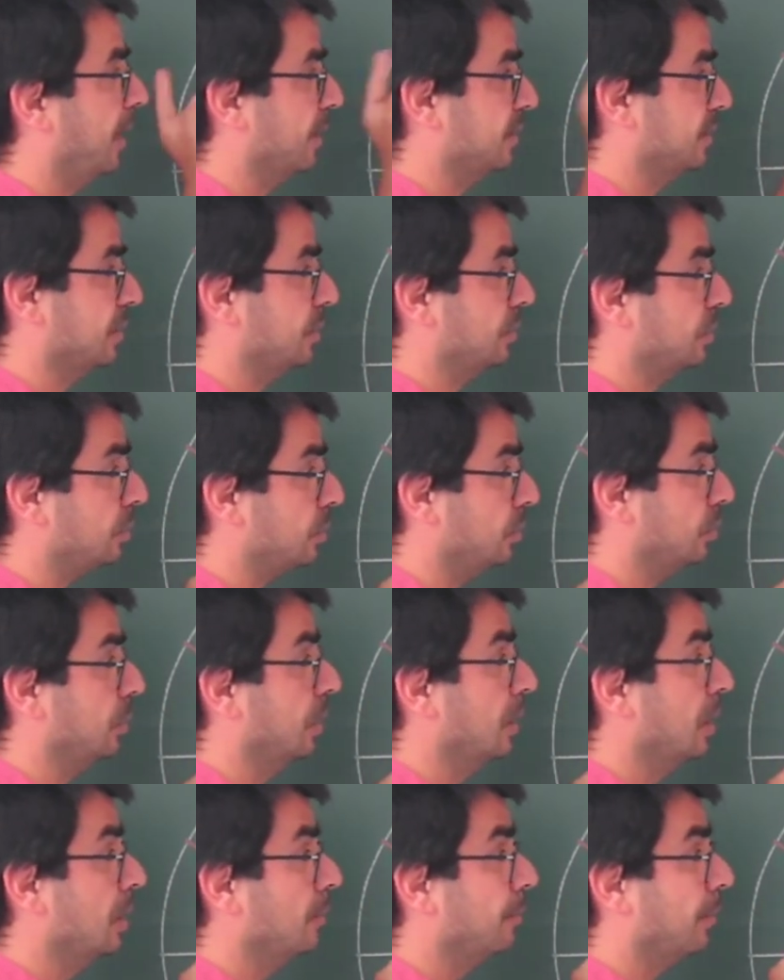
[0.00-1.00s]
passes through,
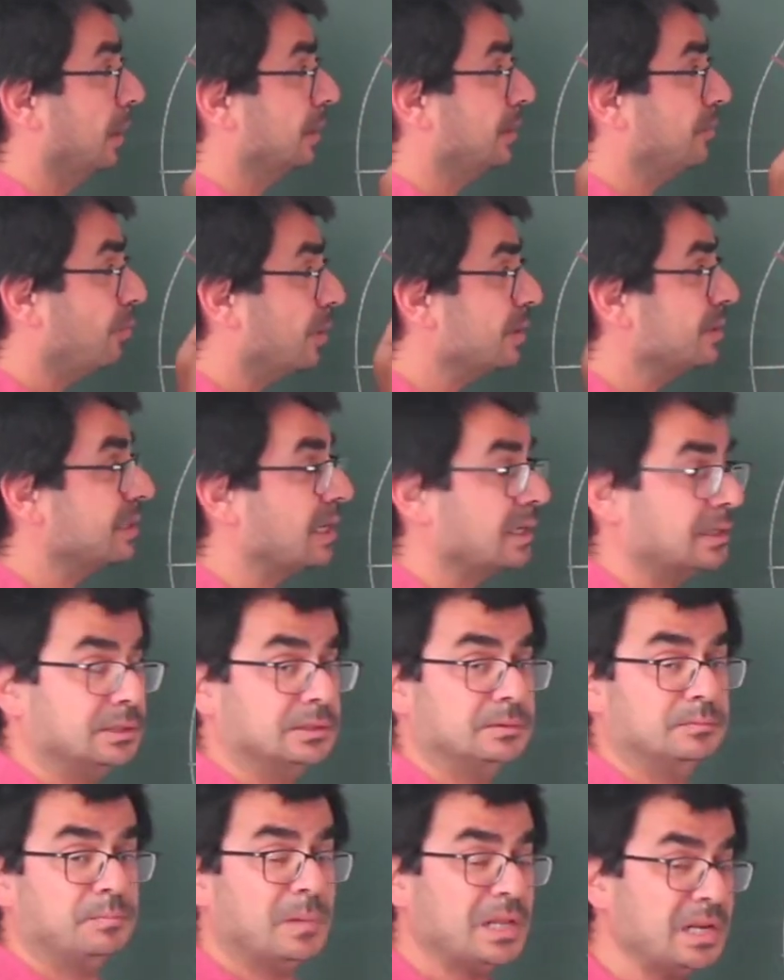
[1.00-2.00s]
but in 1
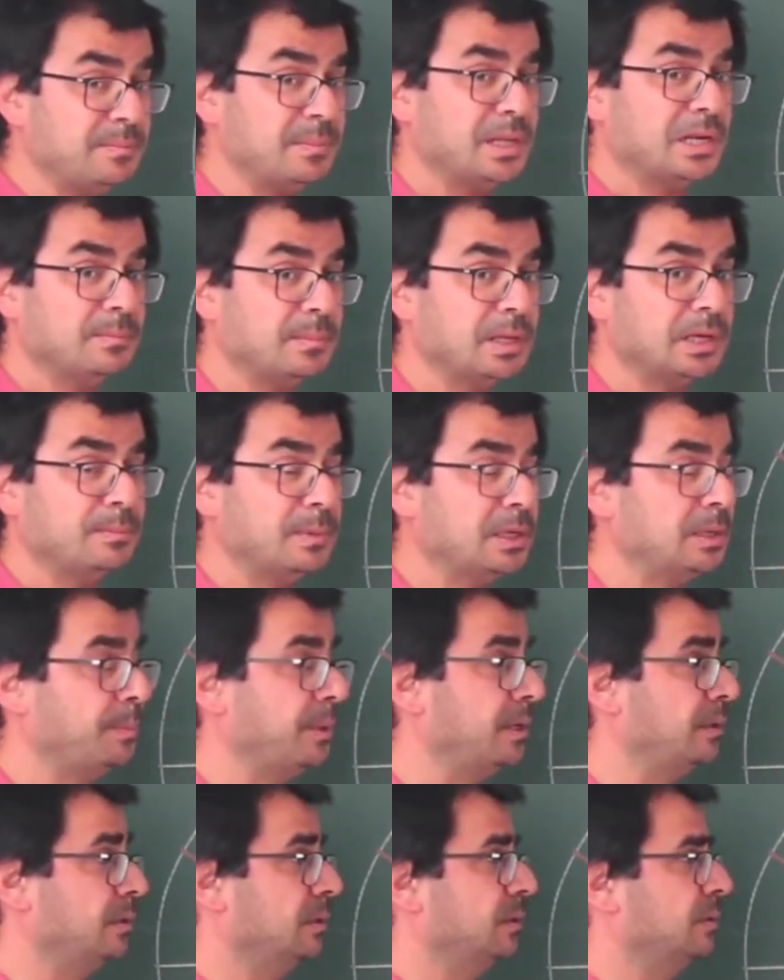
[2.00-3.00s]
second, many
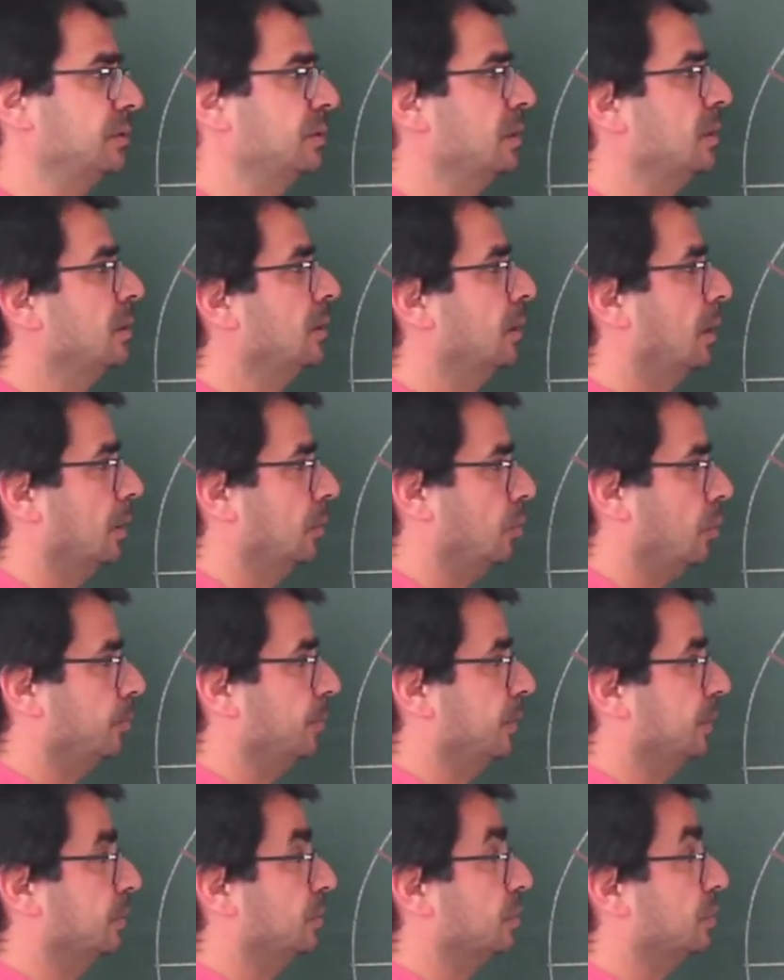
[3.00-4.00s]
periods are
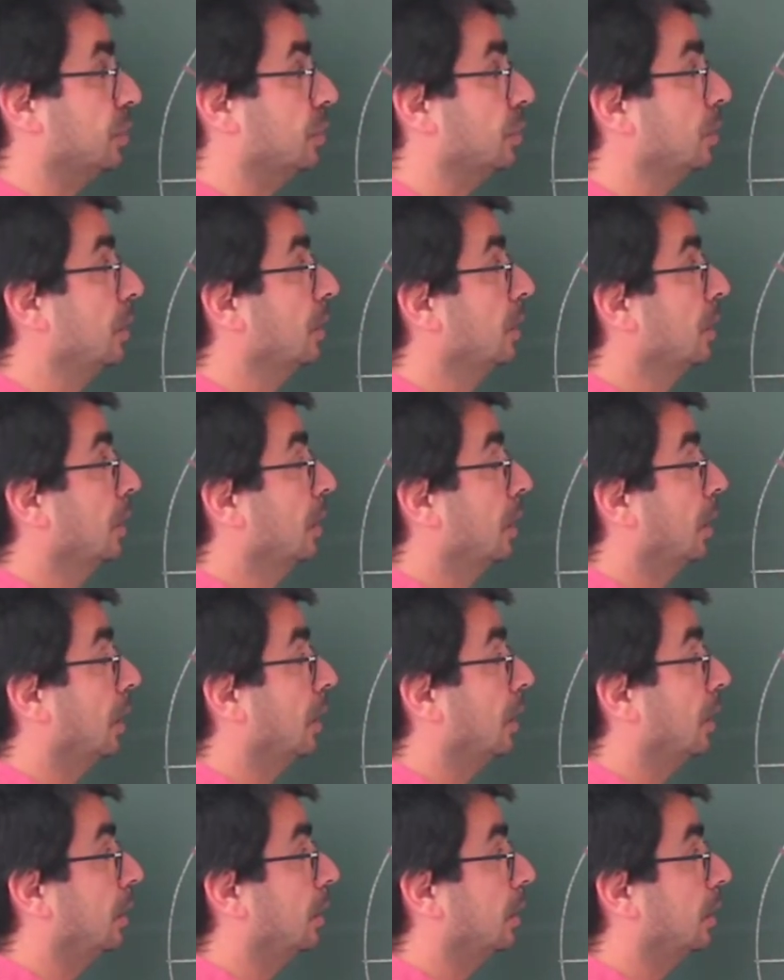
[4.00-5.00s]
completed. So
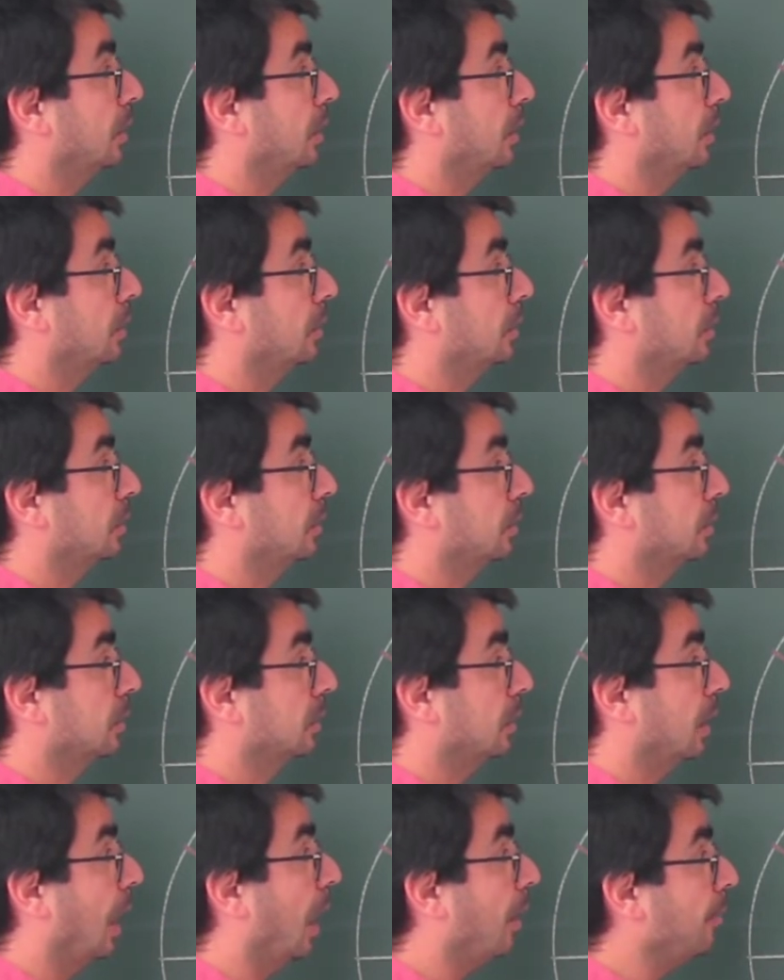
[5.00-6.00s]

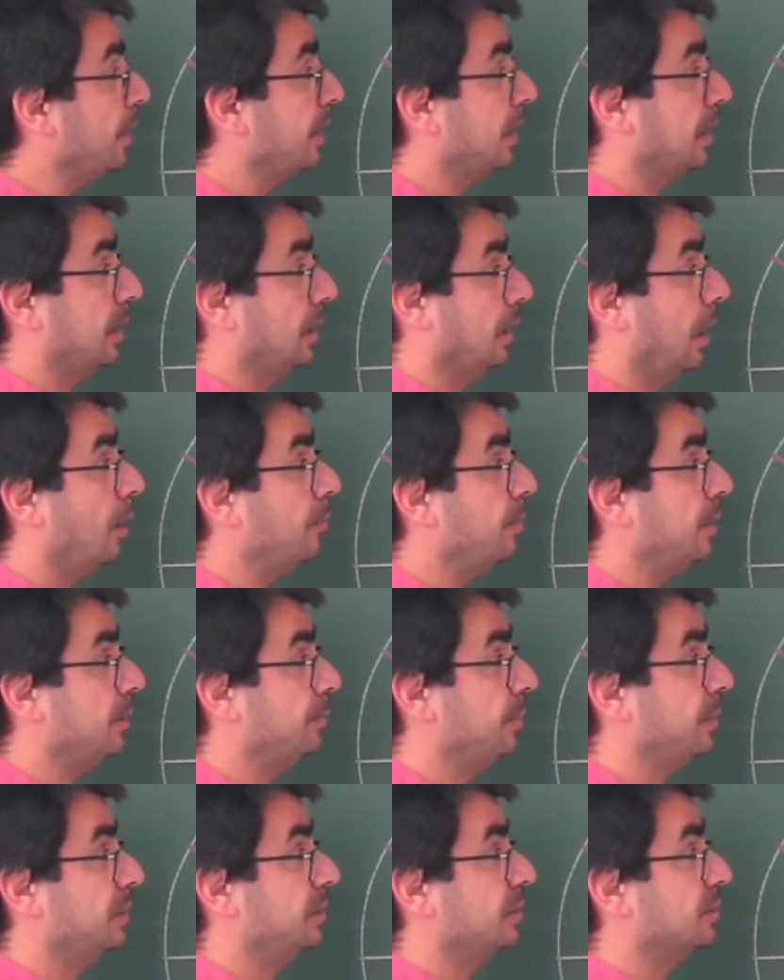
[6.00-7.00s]
how many
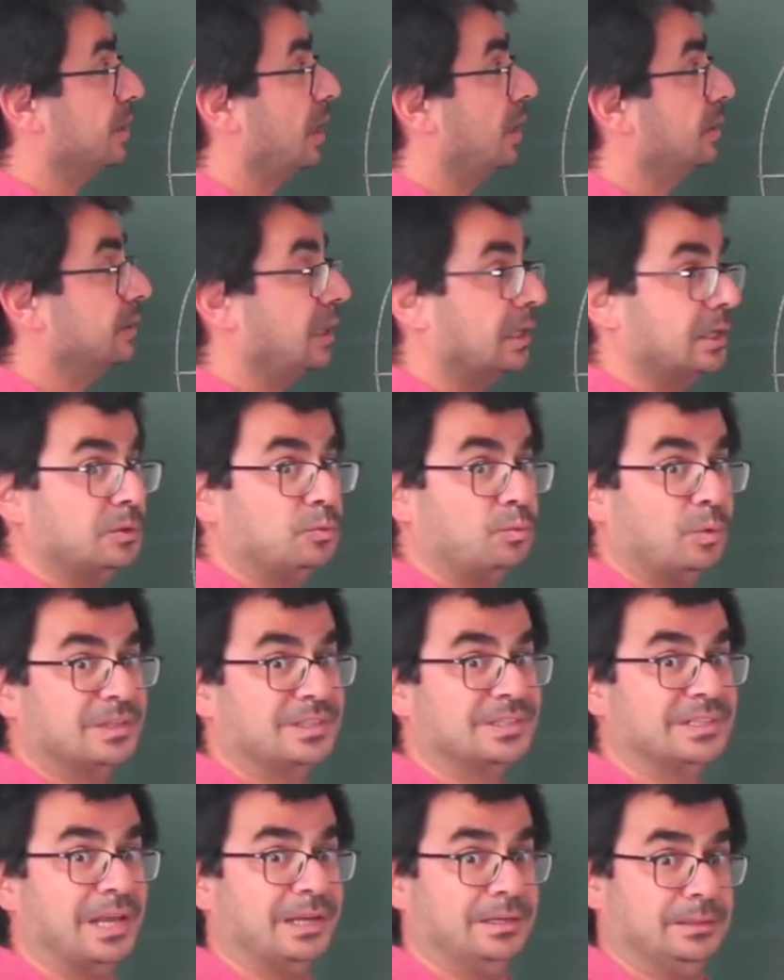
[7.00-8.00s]
periods are there in 1
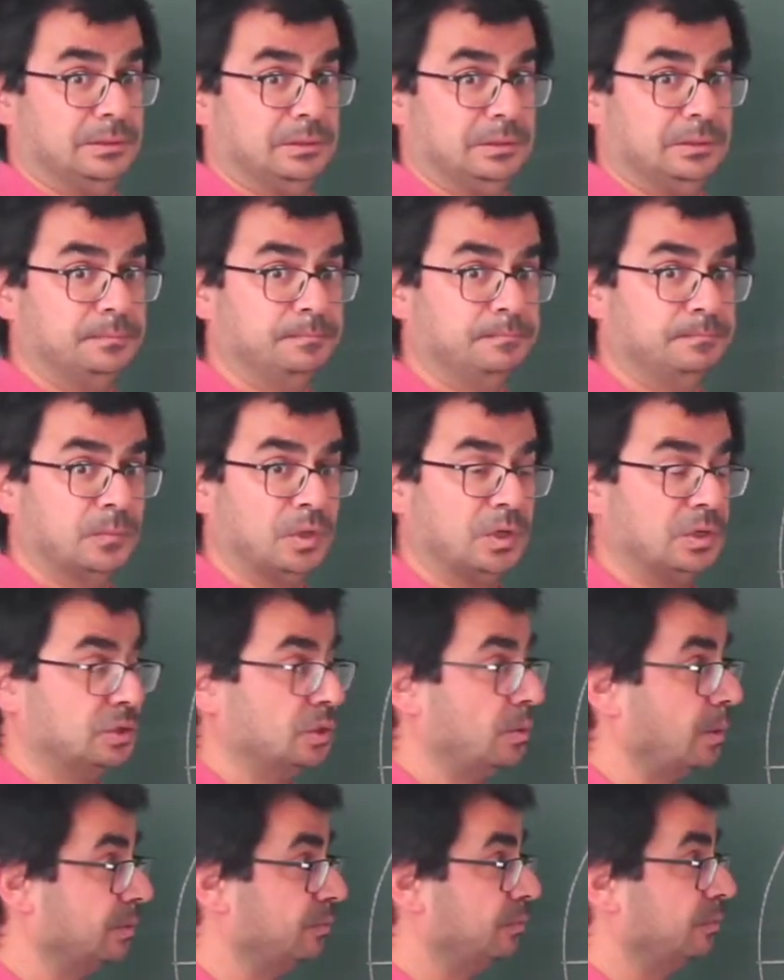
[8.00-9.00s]
second? Okay,
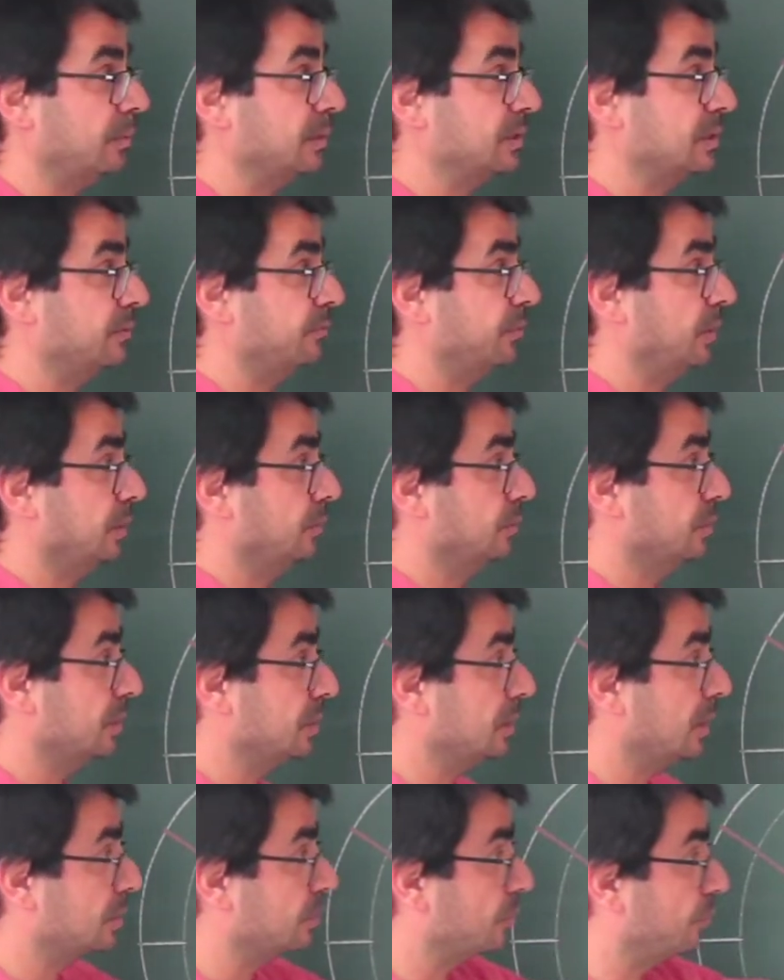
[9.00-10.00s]
so what's the frequency?
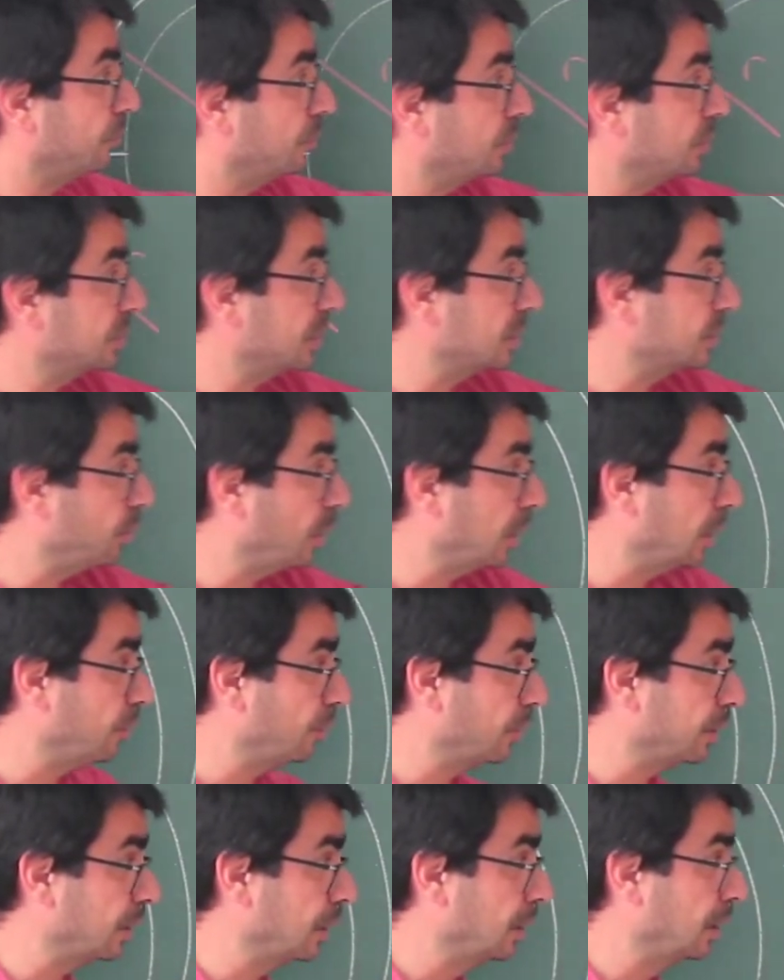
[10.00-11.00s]
That's of course just 1
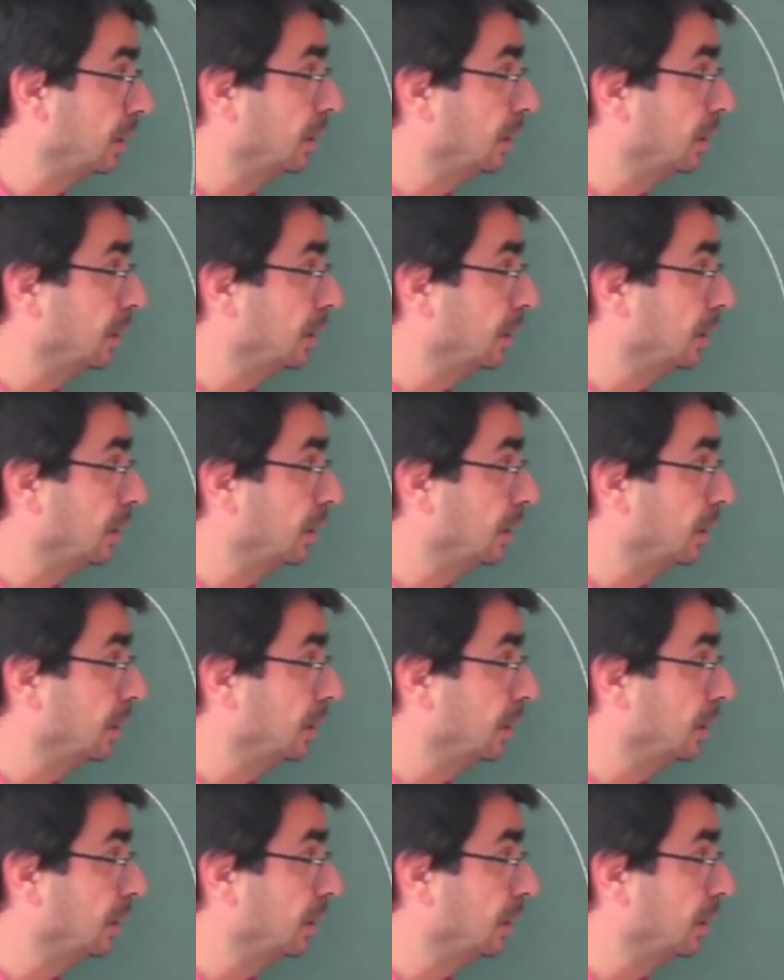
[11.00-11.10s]
over